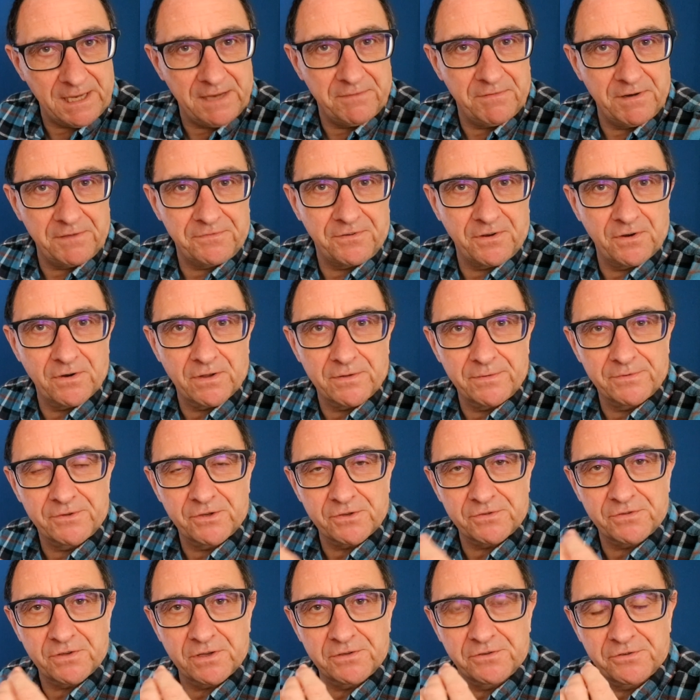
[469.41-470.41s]
even if you're on
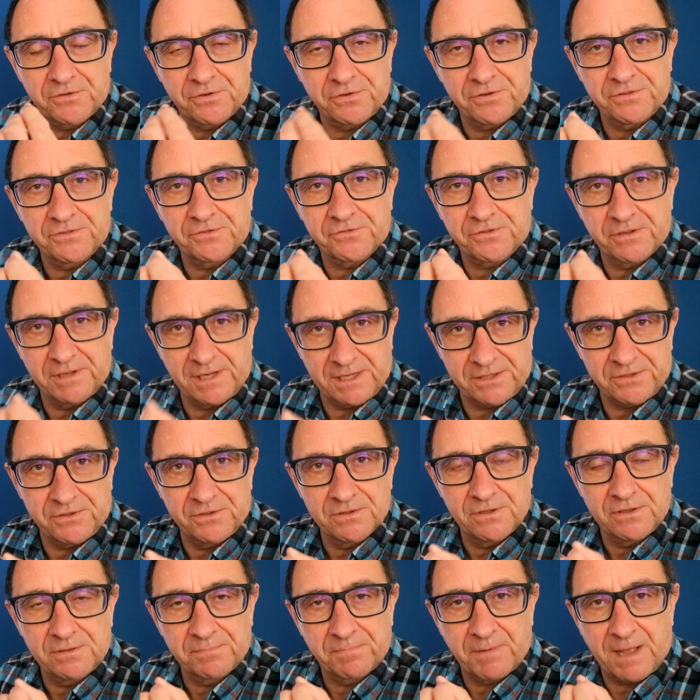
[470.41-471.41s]
just a
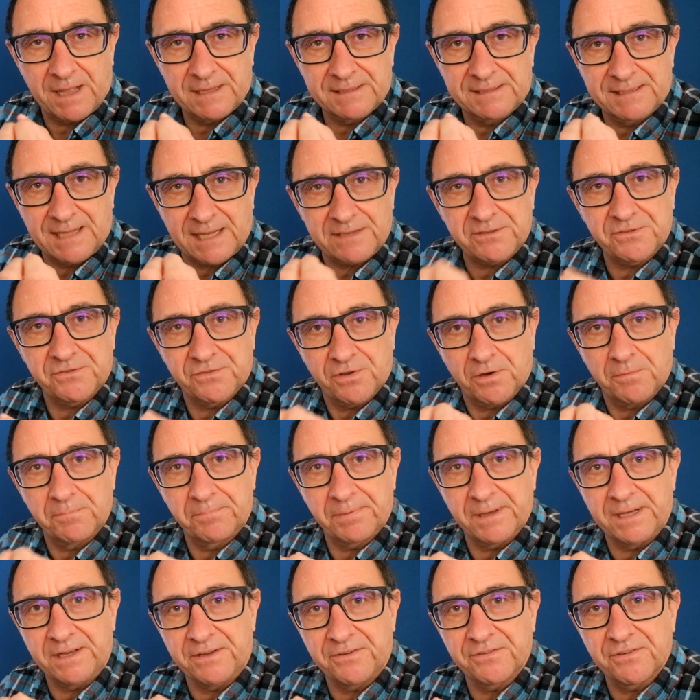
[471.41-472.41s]
traditional
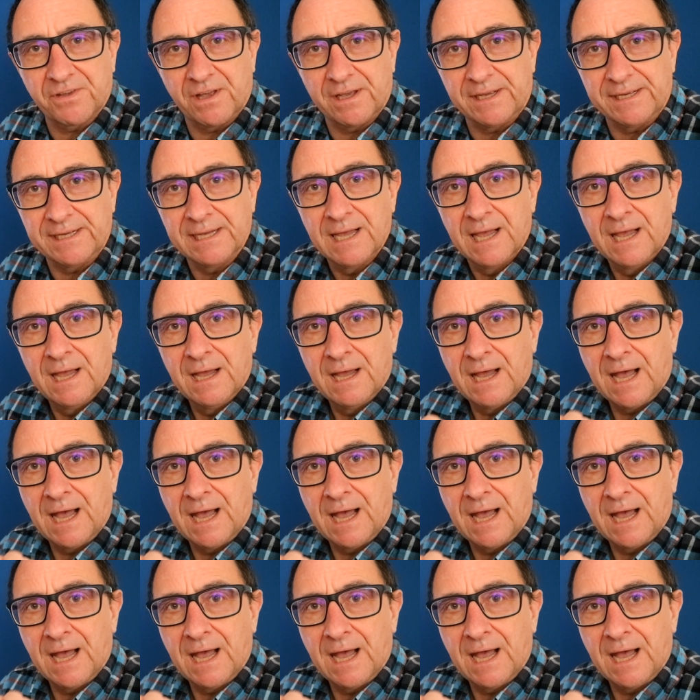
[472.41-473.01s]
desktop PC,